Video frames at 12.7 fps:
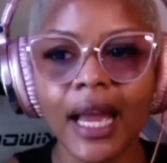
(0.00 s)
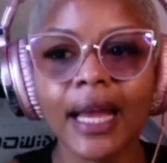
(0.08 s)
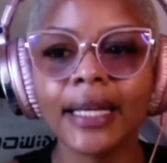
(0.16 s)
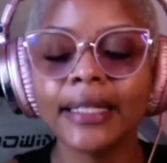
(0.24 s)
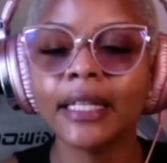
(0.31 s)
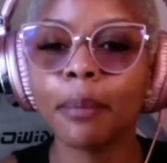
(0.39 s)

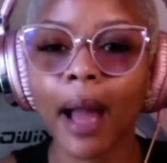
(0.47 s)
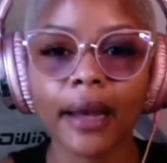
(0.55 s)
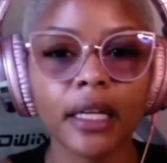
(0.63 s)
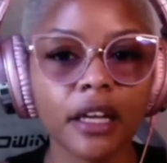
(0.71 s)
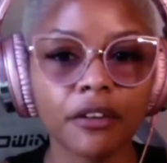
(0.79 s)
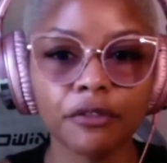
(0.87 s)

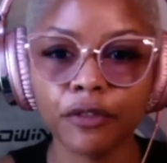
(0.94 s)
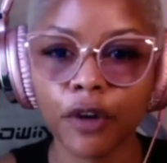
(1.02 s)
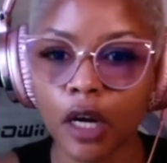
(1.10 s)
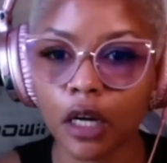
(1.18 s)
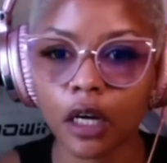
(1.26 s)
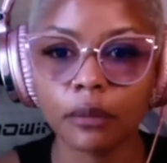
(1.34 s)
Anybody can
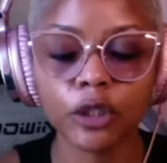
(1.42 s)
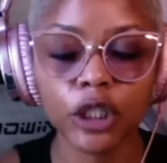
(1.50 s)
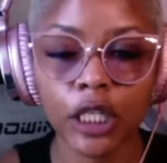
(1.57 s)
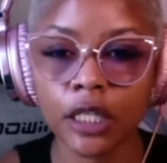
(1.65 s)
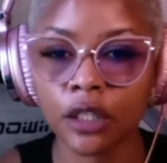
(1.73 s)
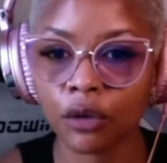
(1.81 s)
fuck up
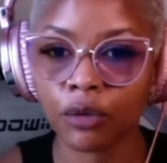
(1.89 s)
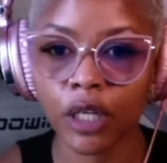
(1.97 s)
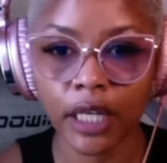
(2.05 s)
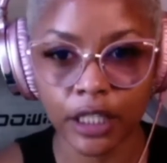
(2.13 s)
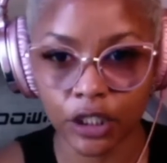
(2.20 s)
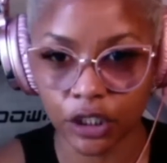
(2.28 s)
cheating a
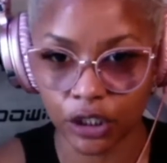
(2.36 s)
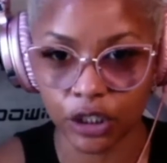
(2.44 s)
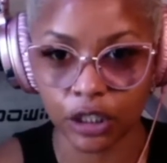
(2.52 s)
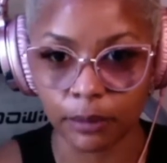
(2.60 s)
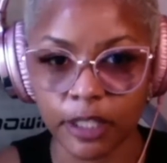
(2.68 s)
relationship,